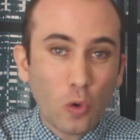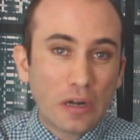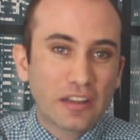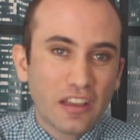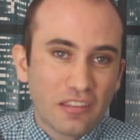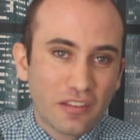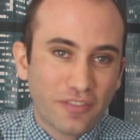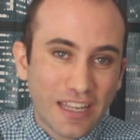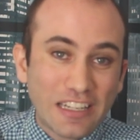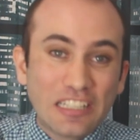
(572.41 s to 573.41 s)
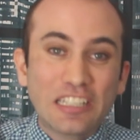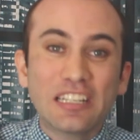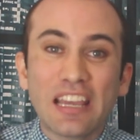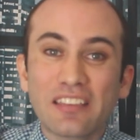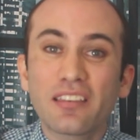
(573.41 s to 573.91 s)
or disadvantage
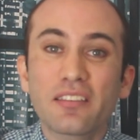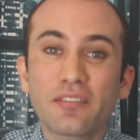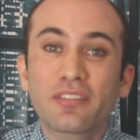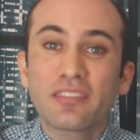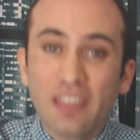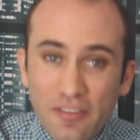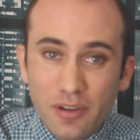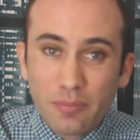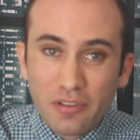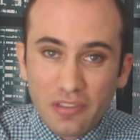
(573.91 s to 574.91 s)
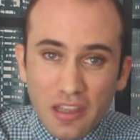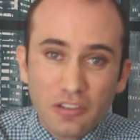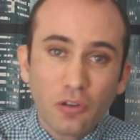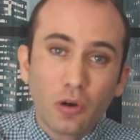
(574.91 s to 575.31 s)
in excess of 7%